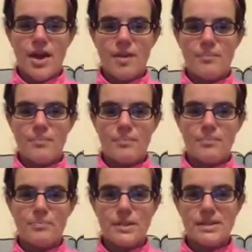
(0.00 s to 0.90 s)

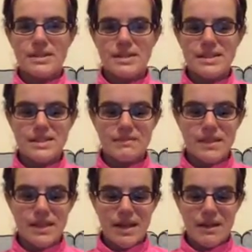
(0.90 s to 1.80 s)
But this is
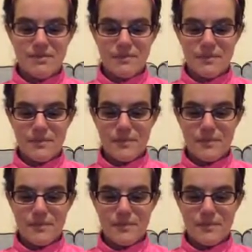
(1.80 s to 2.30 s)
something that